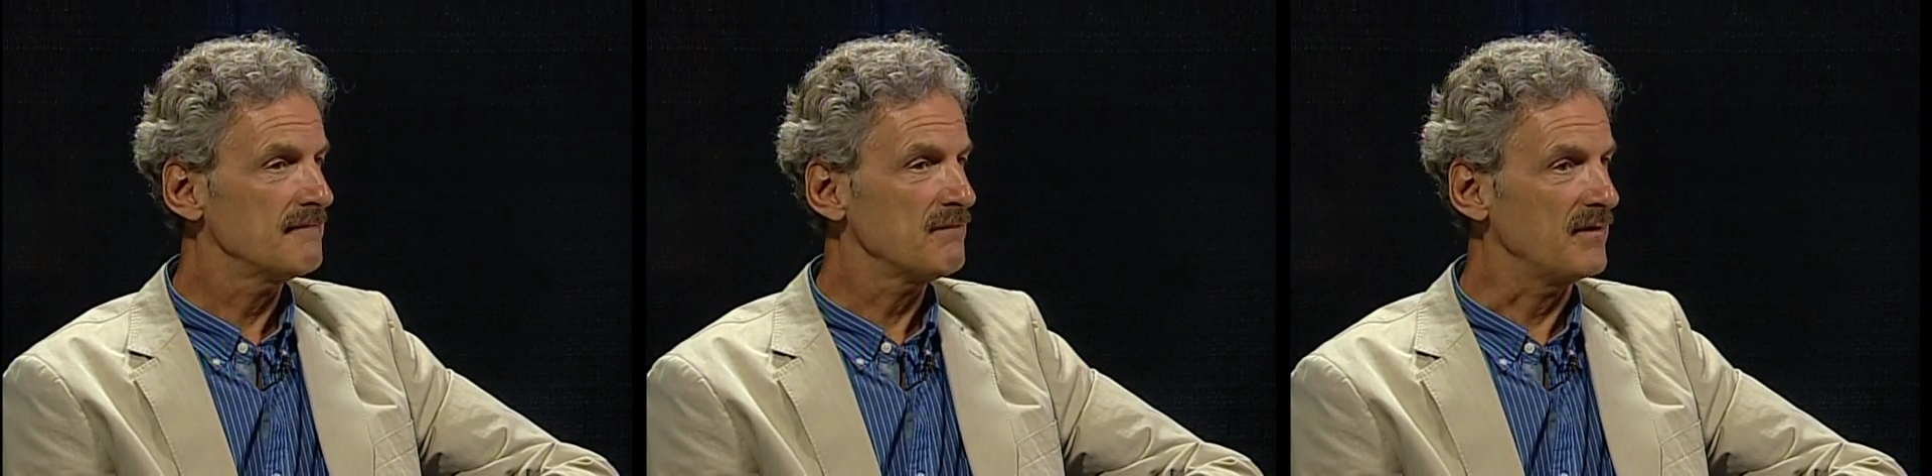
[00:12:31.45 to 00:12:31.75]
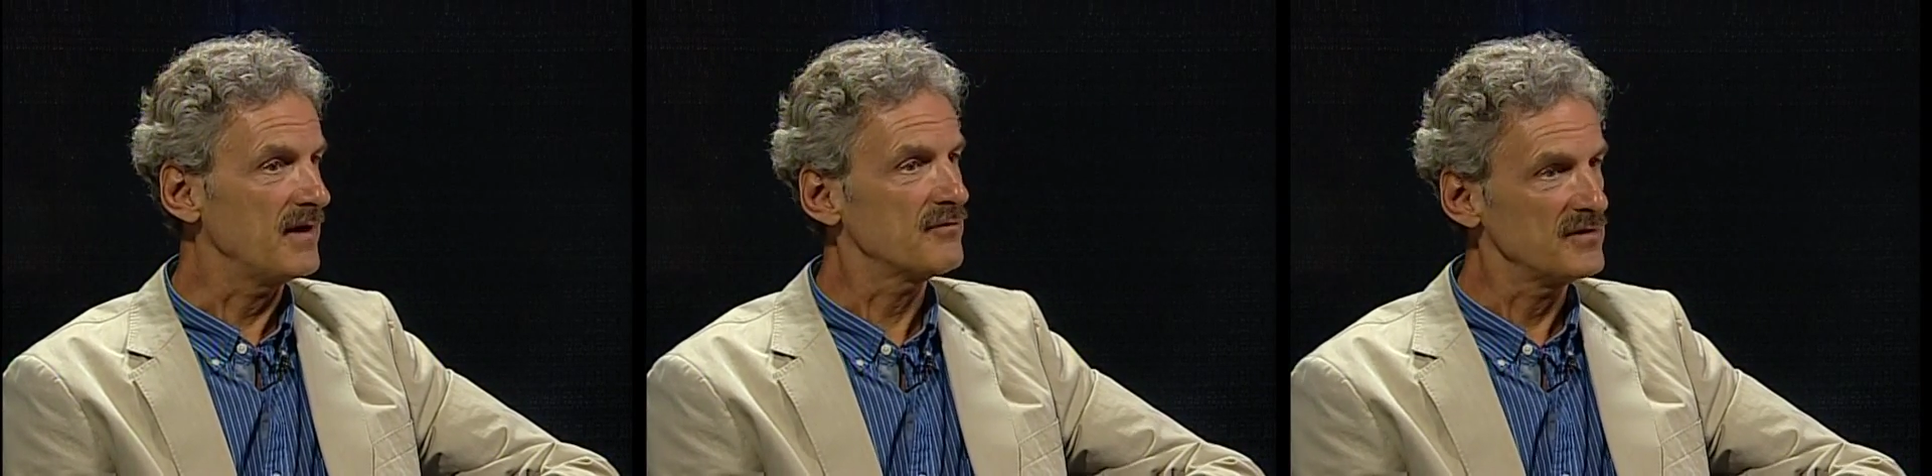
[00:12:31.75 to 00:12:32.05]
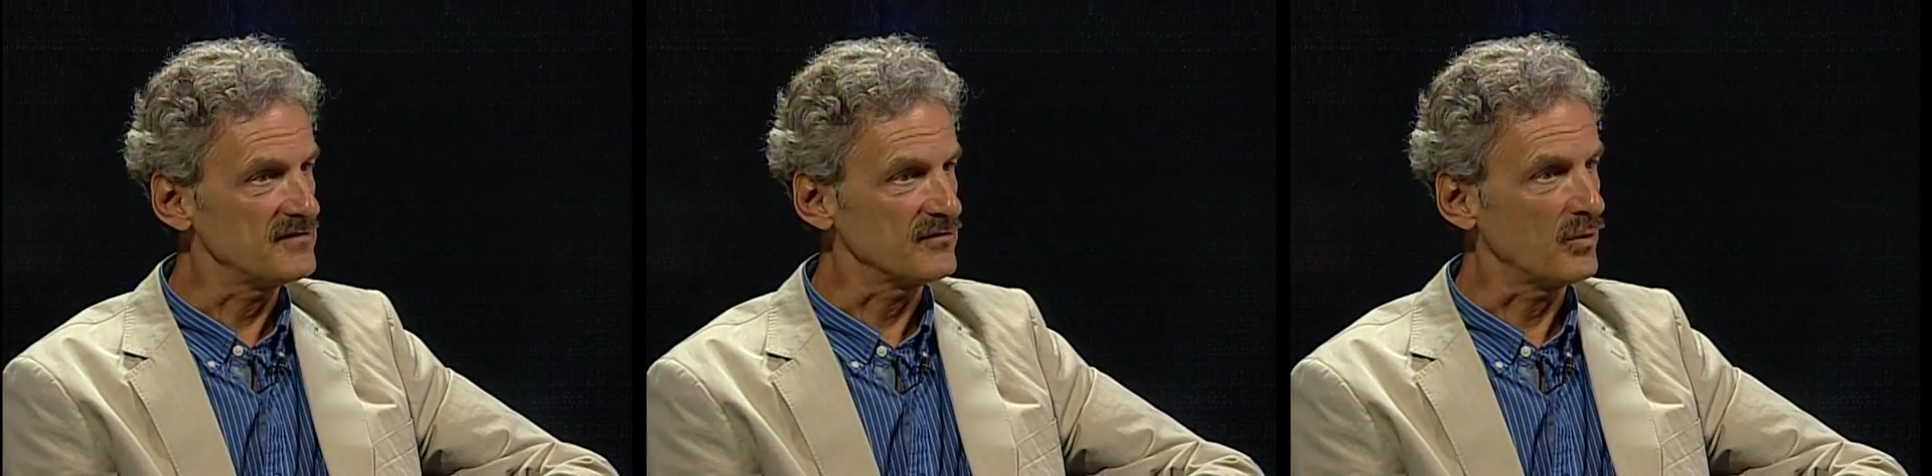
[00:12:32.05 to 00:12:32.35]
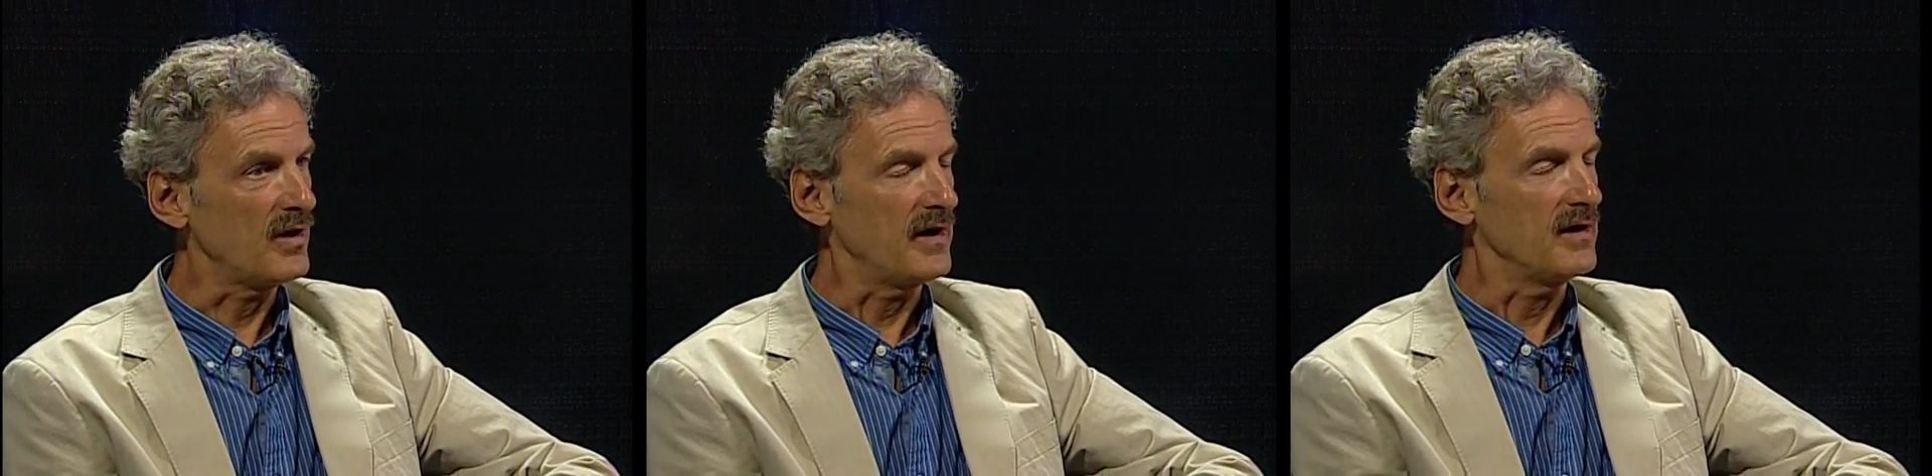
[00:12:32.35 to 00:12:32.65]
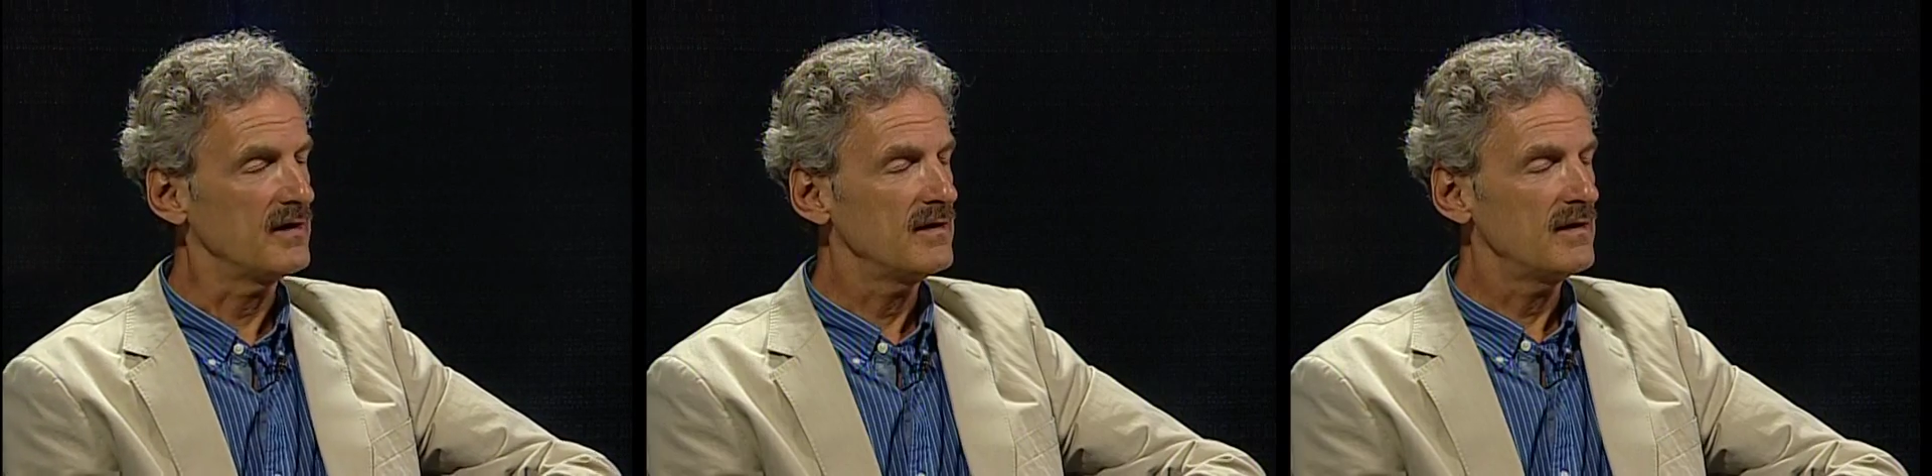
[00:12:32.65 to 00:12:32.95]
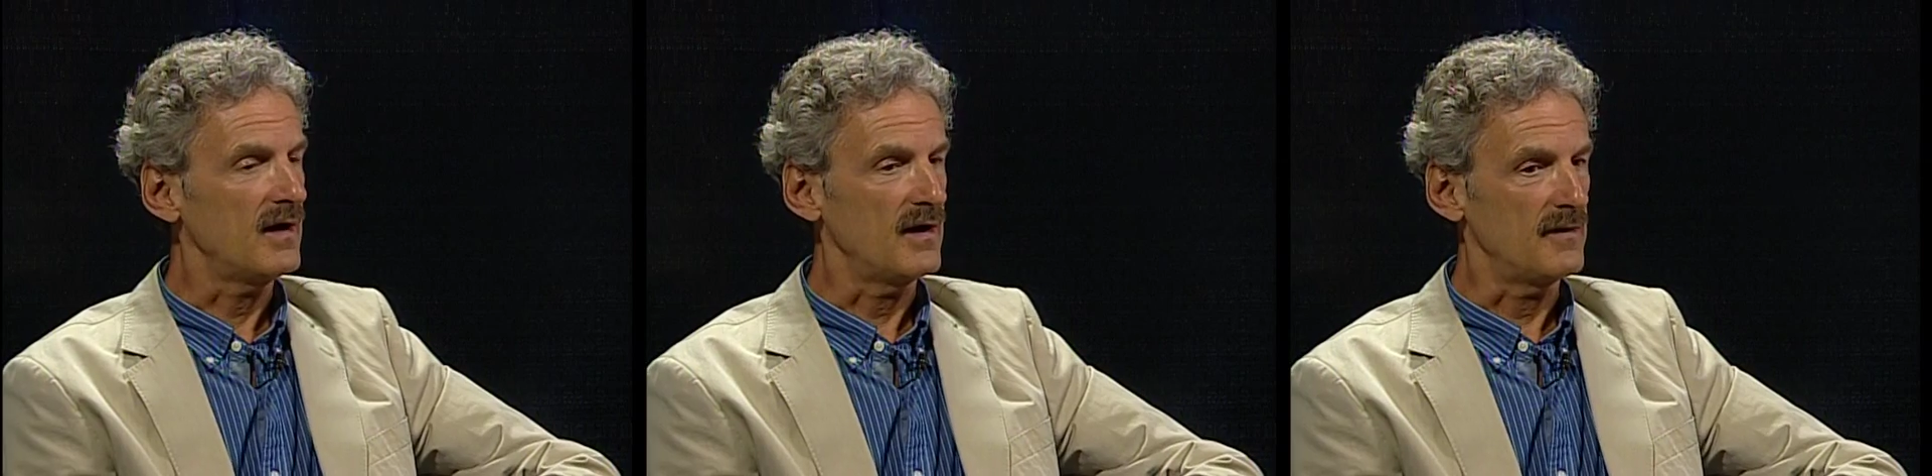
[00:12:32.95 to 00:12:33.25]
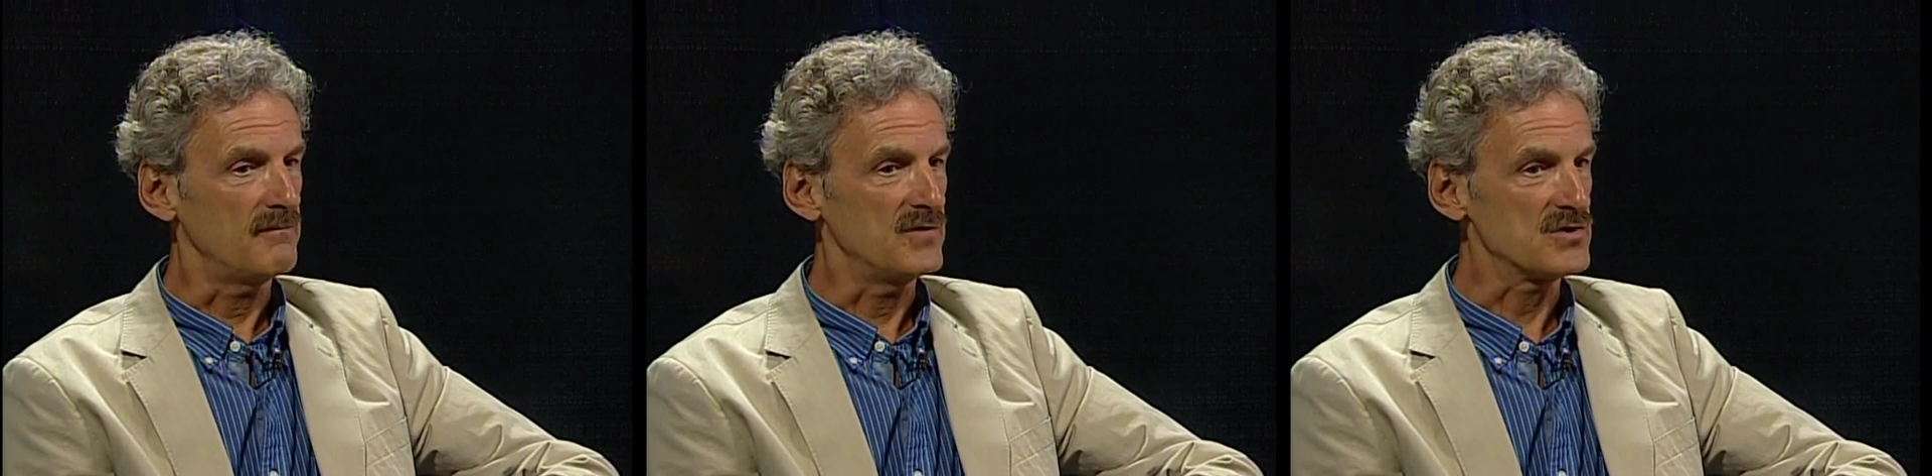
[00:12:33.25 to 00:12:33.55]
And they have reasons why.
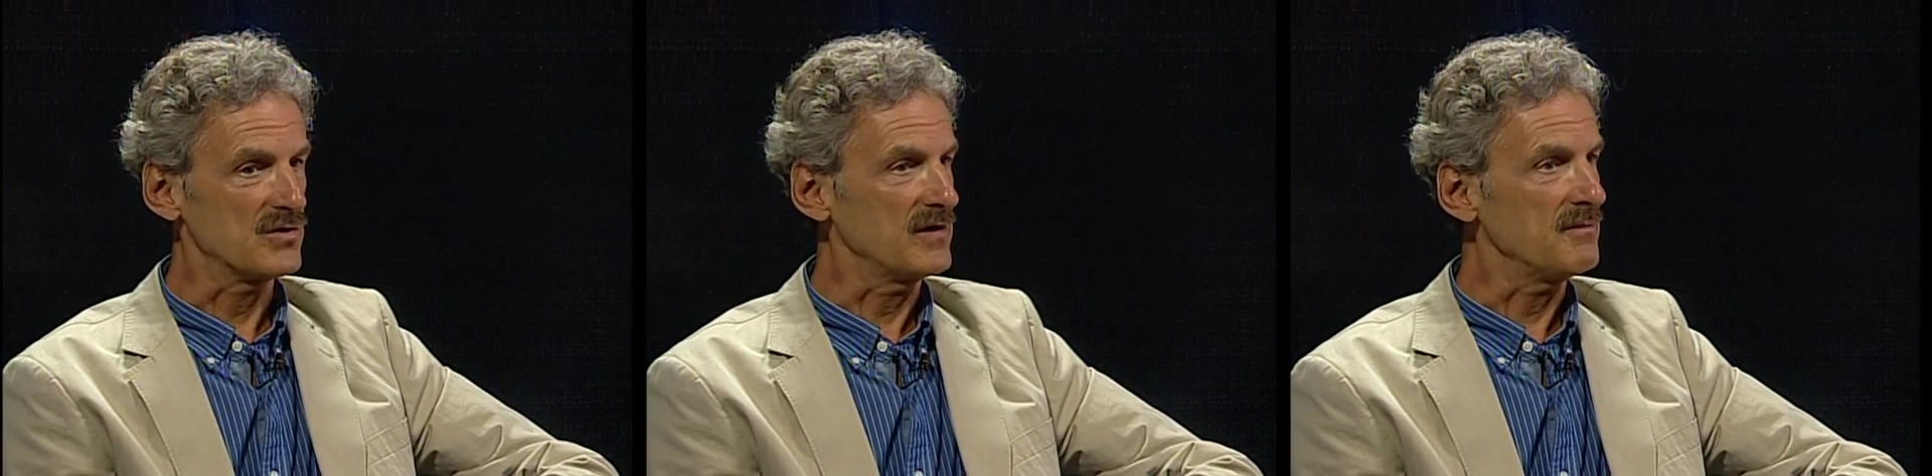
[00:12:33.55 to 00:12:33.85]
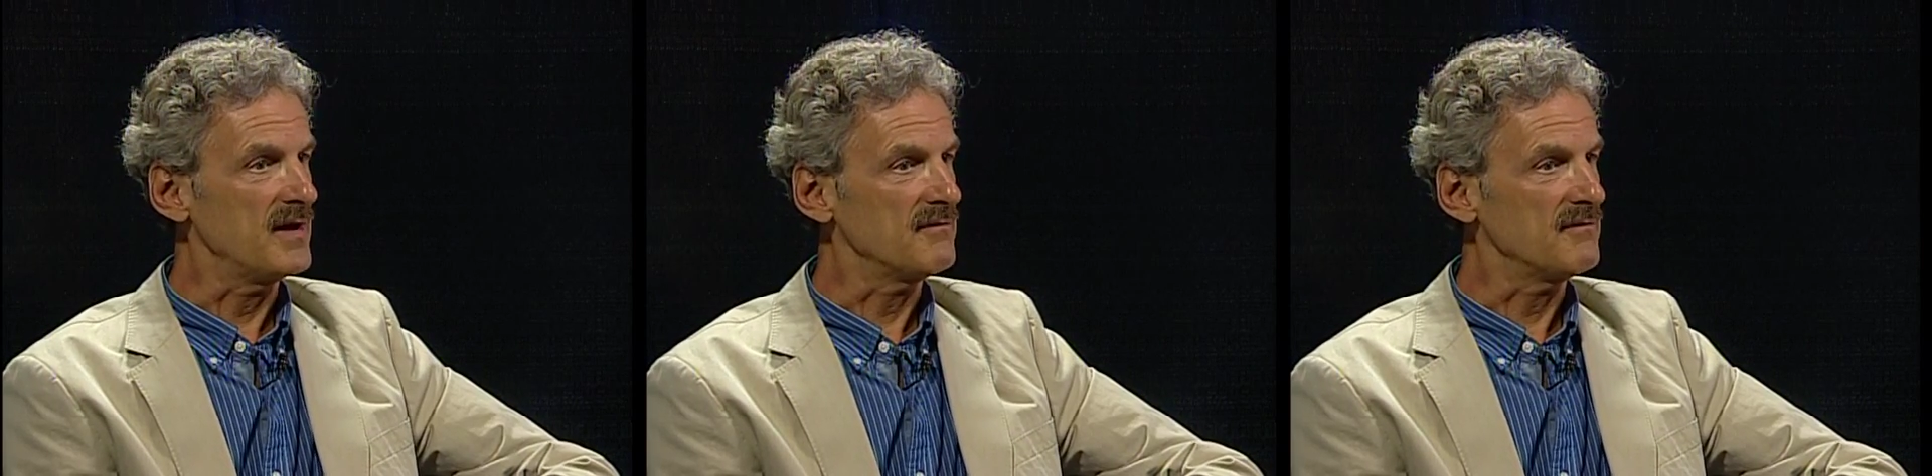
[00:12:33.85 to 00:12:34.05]
The journaling may,